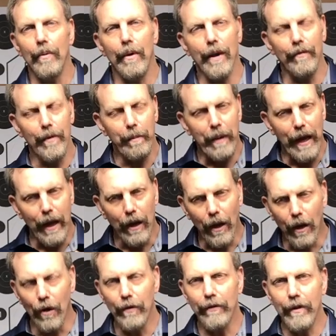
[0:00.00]
We have to pay
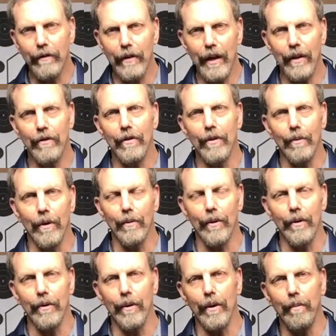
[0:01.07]
close attention to what
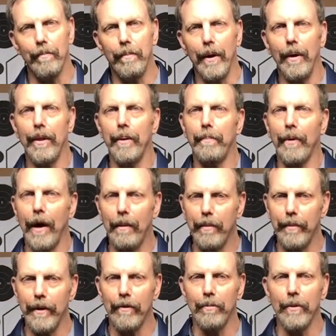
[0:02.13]
we're doing. But the
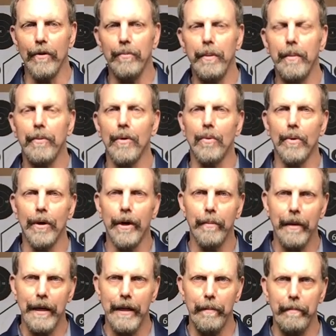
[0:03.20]
problem is most people are worried
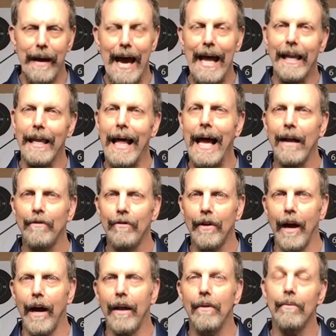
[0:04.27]
about the bad last
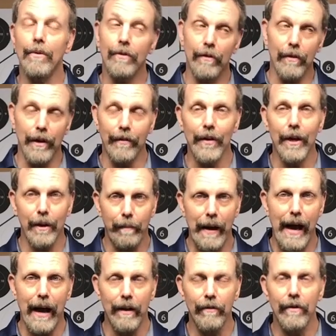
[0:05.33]
shot, which is living in the
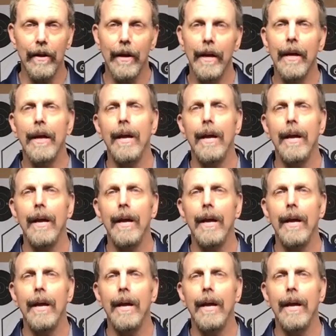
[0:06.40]
past,